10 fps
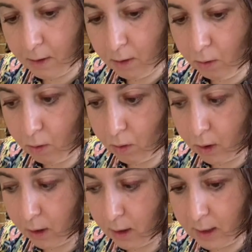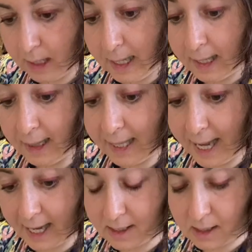or
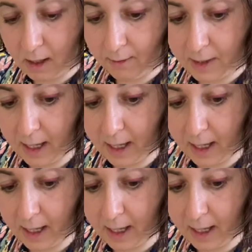less of the